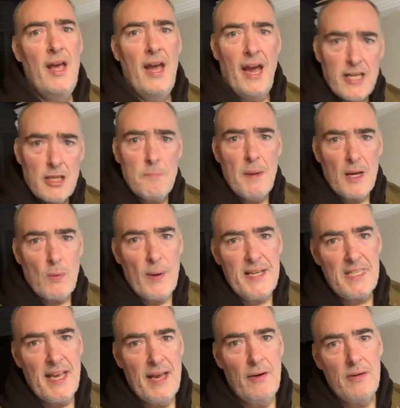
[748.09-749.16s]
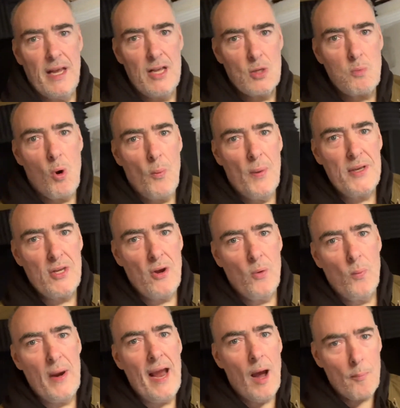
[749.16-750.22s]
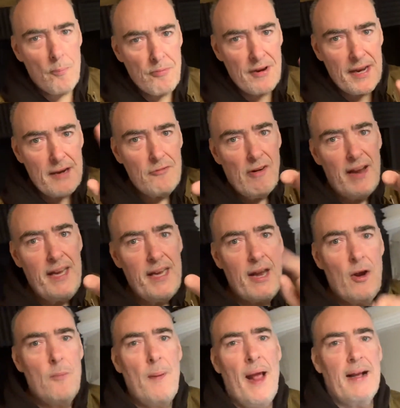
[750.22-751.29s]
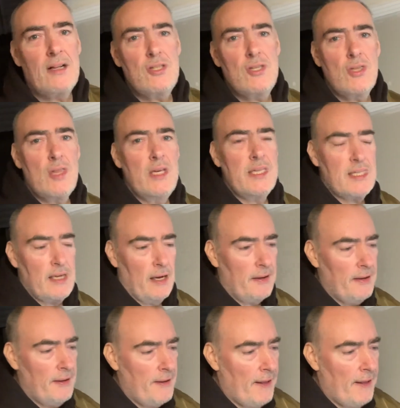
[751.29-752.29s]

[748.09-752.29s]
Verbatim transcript: It's Medway Sound. It's what we're doing. We are bringing radio back to the listener.